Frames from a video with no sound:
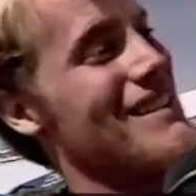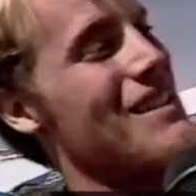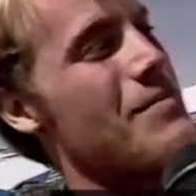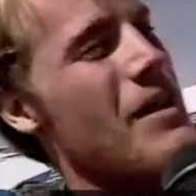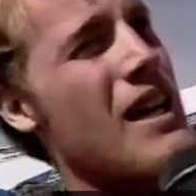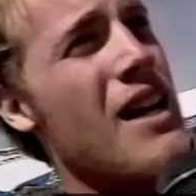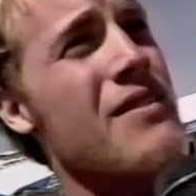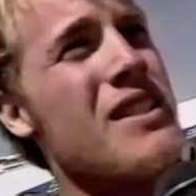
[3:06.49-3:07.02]
I'm
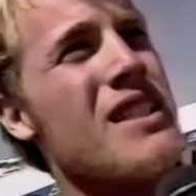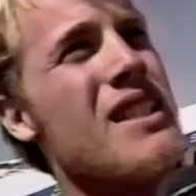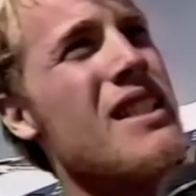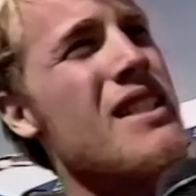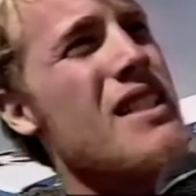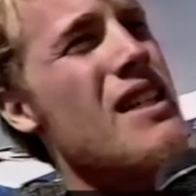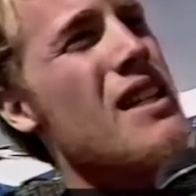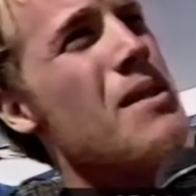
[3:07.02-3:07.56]
going to have to
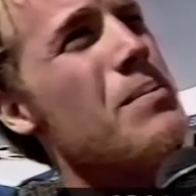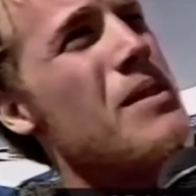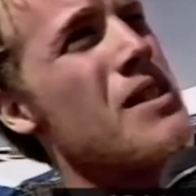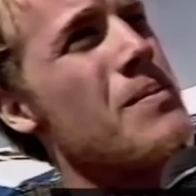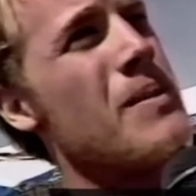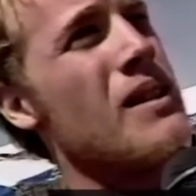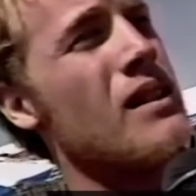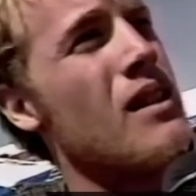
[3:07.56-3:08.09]
dig deep.
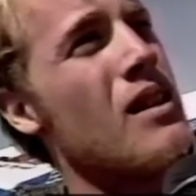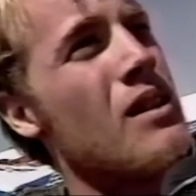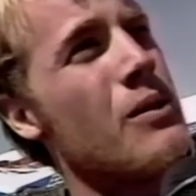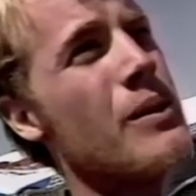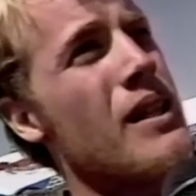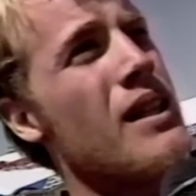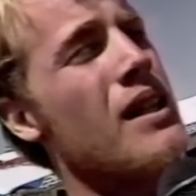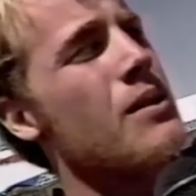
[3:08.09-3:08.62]
It's been a long
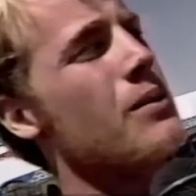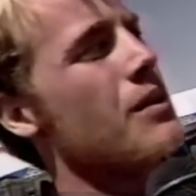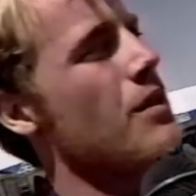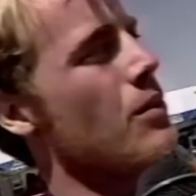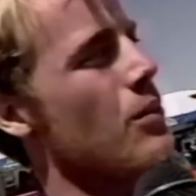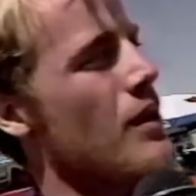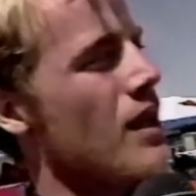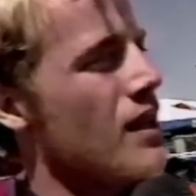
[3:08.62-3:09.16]
weekend with
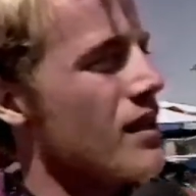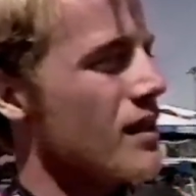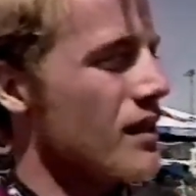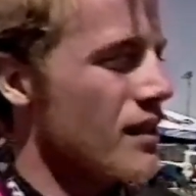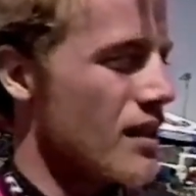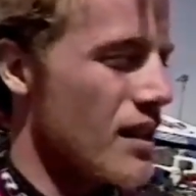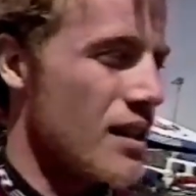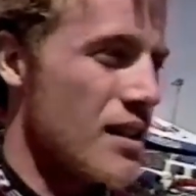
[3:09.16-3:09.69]
the
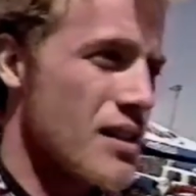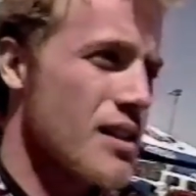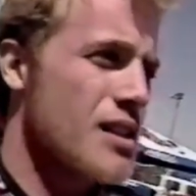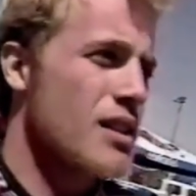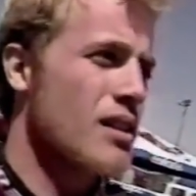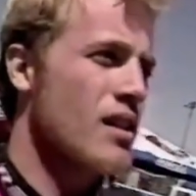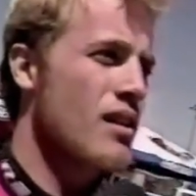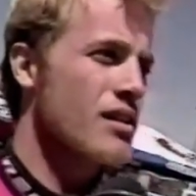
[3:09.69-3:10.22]
wind and
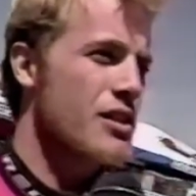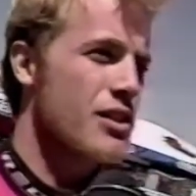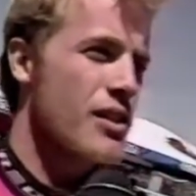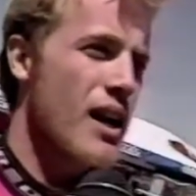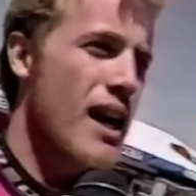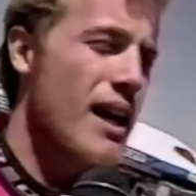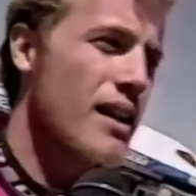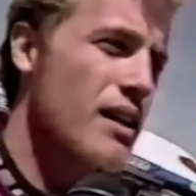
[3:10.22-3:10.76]
such a long
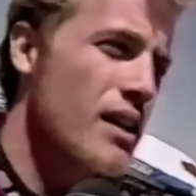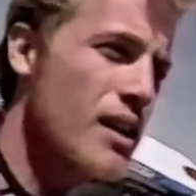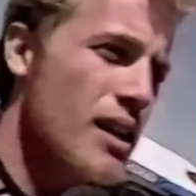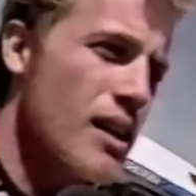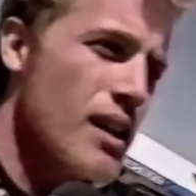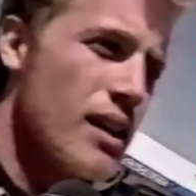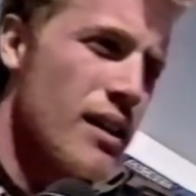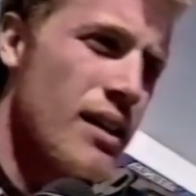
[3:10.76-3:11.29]
track
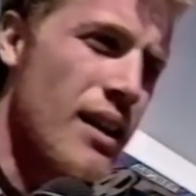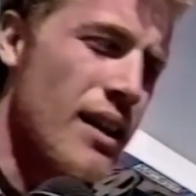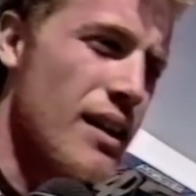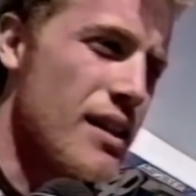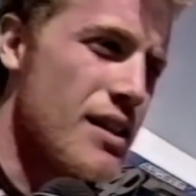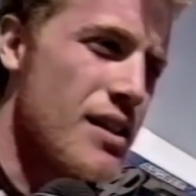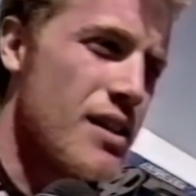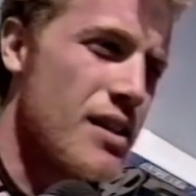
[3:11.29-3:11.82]
that
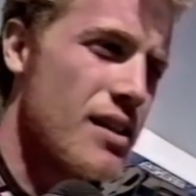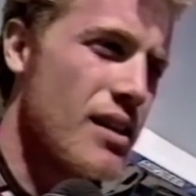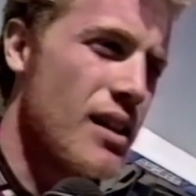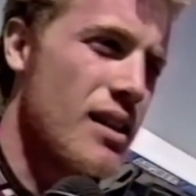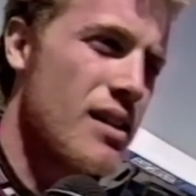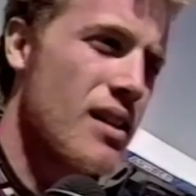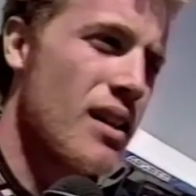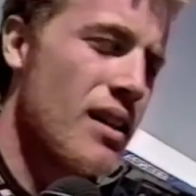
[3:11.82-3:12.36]

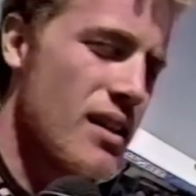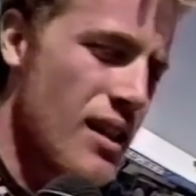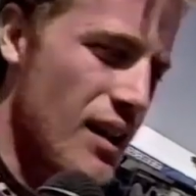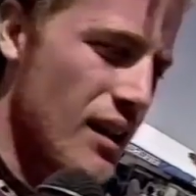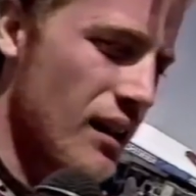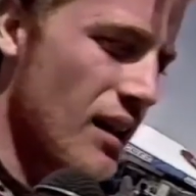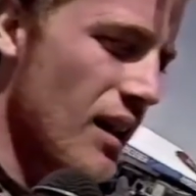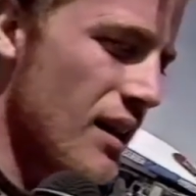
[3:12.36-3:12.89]
it's going to
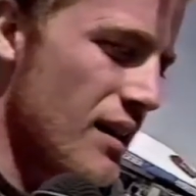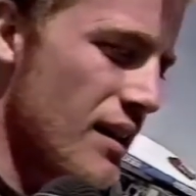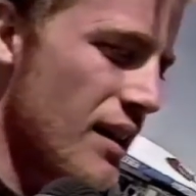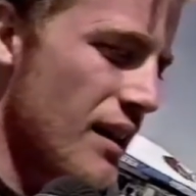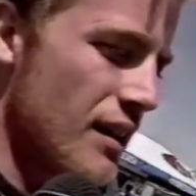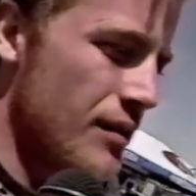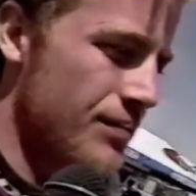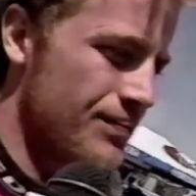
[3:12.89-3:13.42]
take a lot of
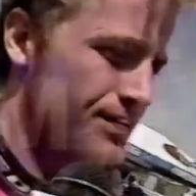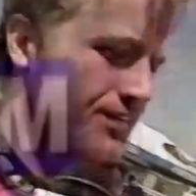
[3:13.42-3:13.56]
digging.